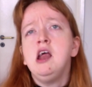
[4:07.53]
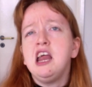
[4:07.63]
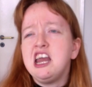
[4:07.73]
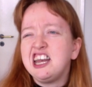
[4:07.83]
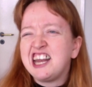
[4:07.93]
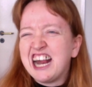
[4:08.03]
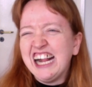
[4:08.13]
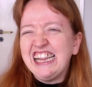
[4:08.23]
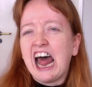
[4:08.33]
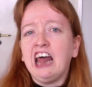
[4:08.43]
In
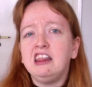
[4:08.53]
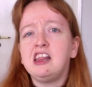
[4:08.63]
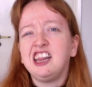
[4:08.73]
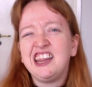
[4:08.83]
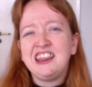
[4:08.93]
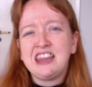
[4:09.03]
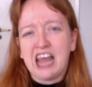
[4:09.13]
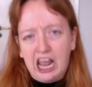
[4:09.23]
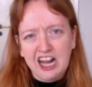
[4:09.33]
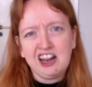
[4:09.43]

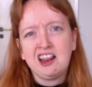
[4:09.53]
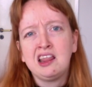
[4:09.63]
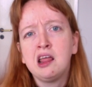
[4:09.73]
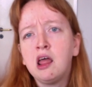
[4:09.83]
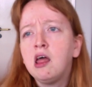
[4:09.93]
2006,